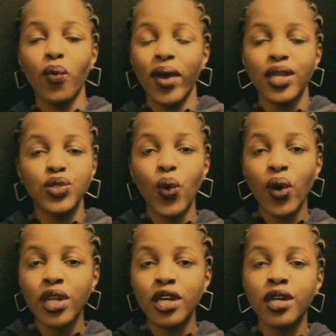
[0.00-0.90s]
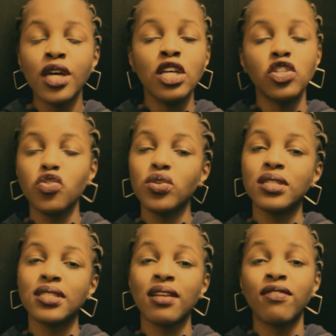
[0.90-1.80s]
way to honor
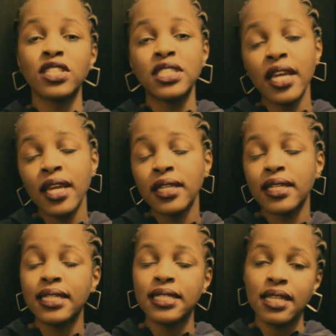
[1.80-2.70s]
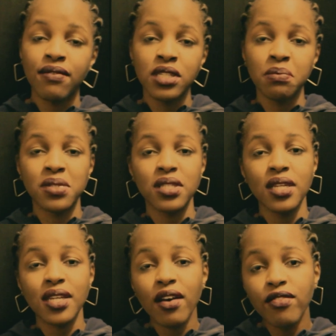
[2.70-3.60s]
students that have attained at least
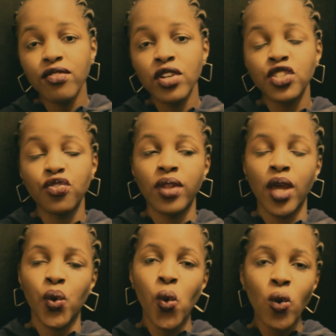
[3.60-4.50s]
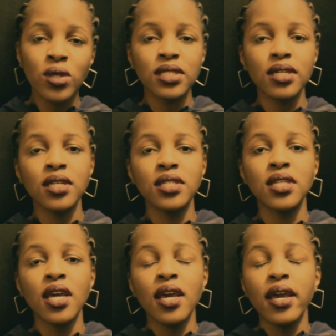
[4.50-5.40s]
70% average for their courses
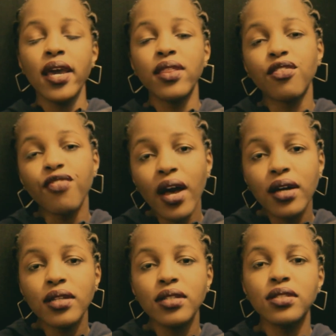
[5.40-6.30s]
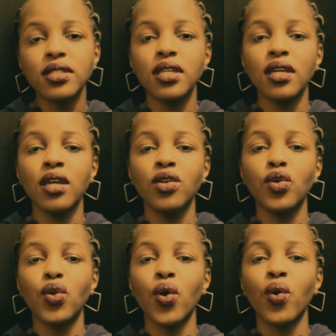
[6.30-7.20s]
and the faculty,
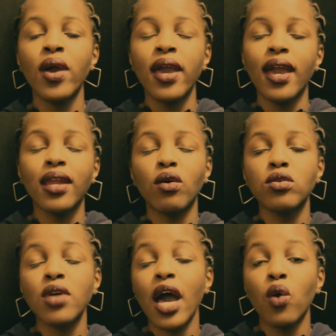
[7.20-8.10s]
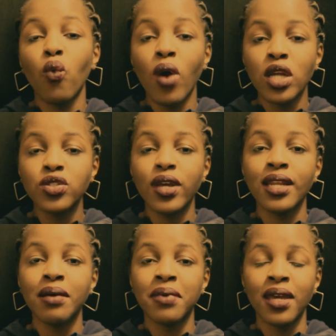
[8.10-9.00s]
you know. And also I want to
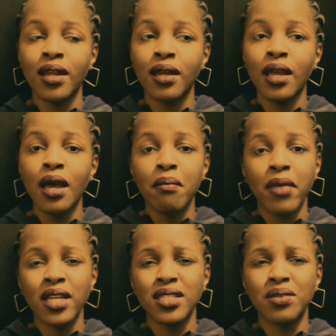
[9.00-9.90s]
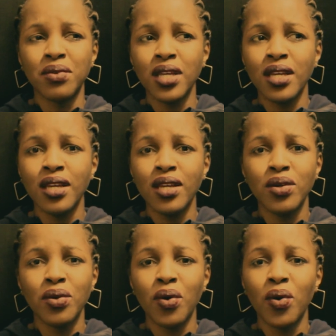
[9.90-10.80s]
end up getting my degree,
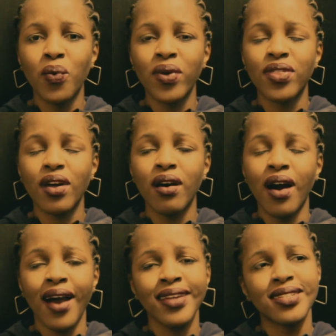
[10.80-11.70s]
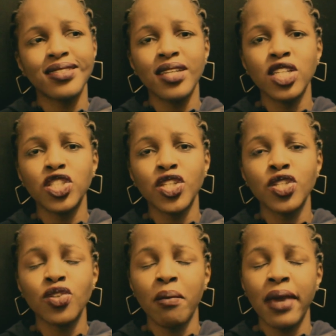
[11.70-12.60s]
you know, with a high distinction,
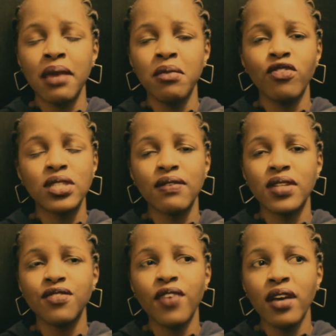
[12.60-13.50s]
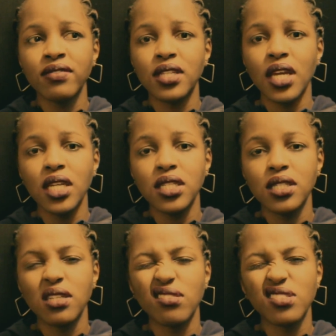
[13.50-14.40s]
so I'm aiming for 75s and 80s.
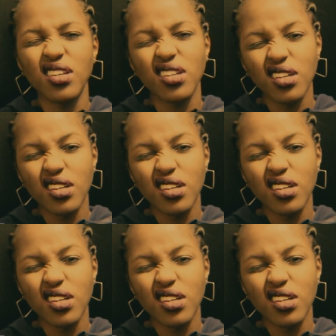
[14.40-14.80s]
And I was like,